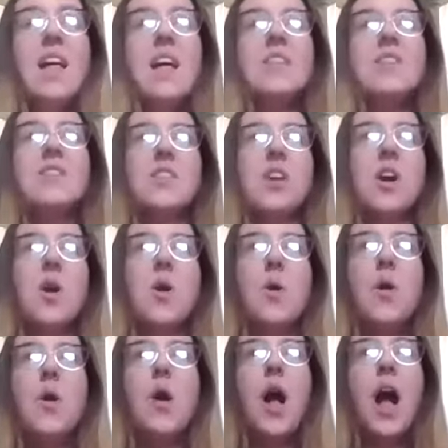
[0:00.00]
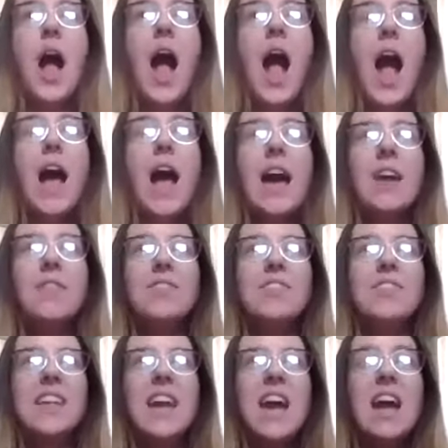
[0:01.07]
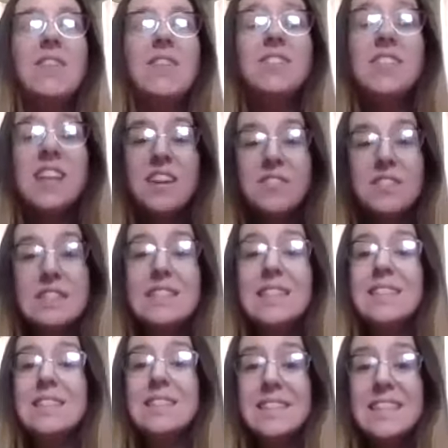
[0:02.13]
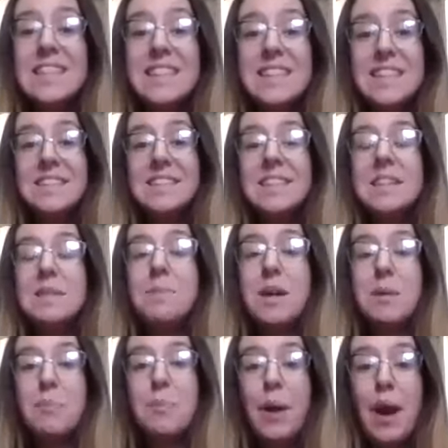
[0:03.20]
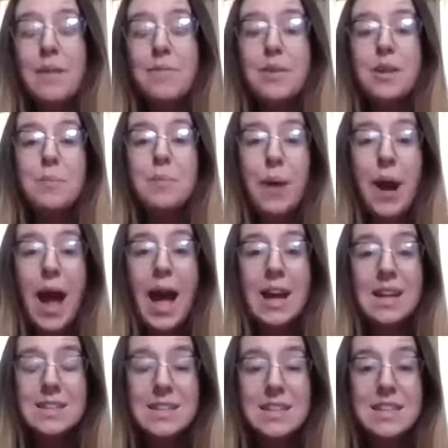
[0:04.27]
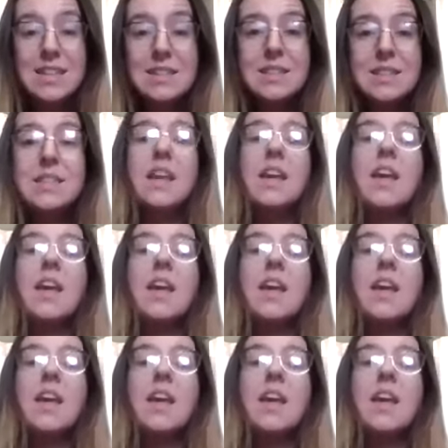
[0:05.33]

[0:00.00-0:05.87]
So I have to say, I've definitely seen this in my private practice.